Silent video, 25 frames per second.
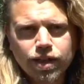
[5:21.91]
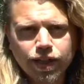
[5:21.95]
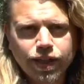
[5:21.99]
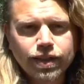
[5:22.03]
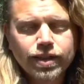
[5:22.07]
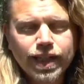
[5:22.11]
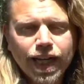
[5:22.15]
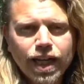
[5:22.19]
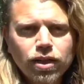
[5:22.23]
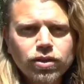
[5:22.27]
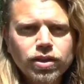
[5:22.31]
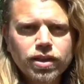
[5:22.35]
eh,
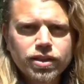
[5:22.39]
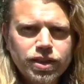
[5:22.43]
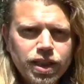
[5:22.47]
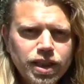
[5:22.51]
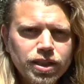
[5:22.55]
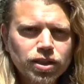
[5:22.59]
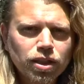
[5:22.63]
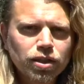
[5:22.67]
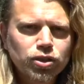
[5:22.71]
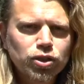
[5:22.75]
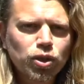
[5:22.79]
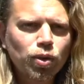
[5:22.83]
Celtic sea
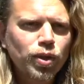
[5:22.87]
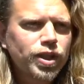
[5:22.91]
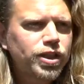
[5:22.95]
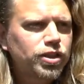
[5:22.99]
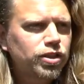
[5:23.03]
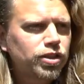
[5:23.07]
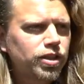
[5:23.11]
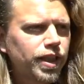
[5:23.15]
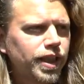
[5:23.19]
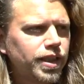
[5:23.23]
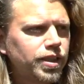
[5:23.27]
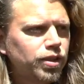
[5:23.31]
salt, so
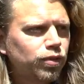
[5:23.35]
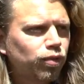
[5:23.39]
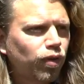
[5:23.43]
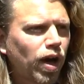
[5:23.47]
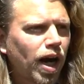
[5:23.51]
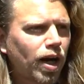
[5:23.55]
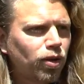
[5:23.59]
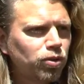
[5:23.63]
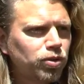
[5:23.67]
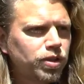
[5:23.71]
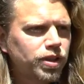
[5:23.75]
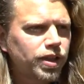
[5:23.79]
it's it's
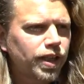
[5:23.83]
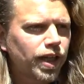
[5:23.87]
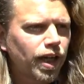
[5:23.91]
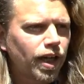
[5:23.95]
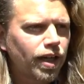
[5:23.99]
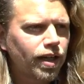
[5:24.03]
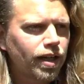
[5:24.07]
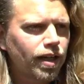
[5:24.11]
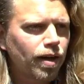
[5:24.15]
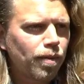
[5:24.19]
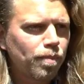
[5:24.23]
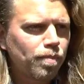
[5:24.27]
found
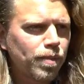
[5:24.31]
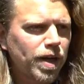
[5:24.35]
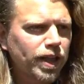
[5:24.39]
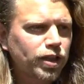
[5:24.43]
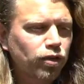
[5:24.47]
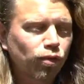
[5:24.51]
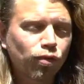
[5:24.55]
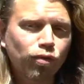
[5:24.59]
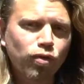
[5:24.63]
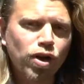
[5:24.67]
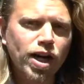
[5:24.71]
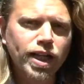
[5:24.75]
um, at
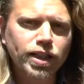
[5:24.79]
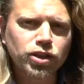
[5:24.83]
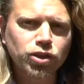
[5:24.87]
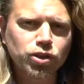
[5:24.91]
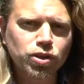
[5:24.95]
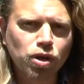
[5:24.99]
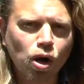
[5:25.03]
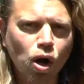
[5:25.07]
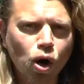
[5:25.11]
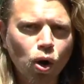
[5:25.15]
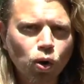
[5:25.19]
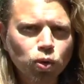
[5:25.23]
the French
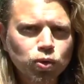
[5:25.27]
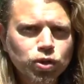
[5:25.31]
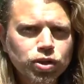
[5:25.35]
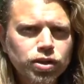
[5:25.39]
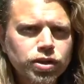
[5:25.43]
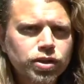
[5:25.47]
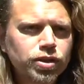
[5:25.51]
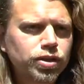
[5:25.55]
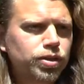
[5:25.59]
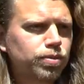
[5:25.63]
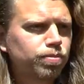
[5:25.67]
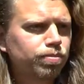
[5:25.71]

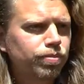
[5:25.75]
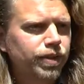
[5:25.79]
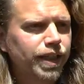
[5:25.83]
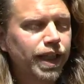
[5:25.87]
coasts.